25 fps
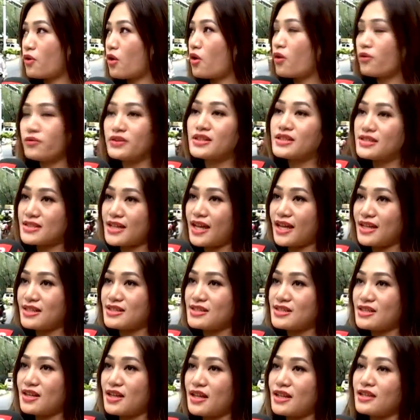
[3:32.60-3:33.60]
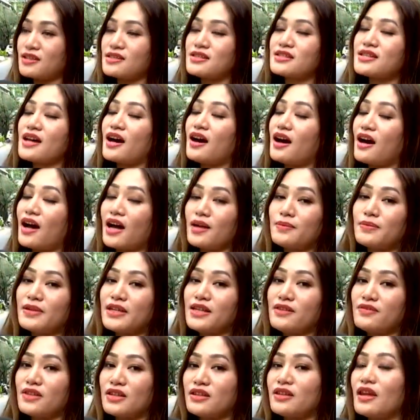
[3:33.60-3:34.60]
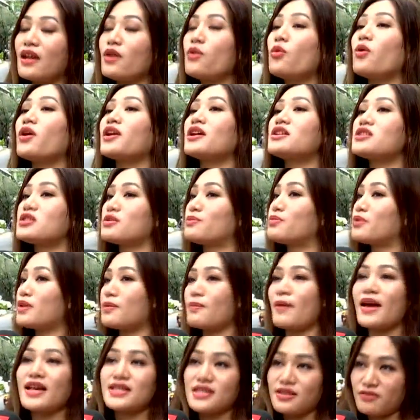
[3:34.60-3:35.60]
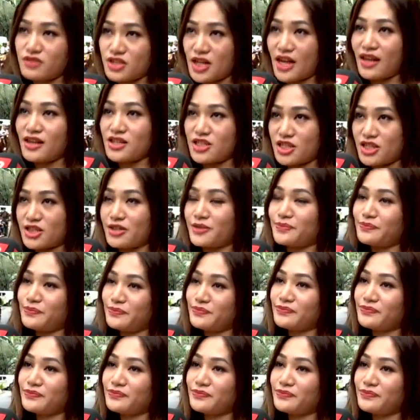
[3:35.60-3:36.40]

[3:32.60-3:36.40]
of the state, and I believe that they wanted to bring massive change here.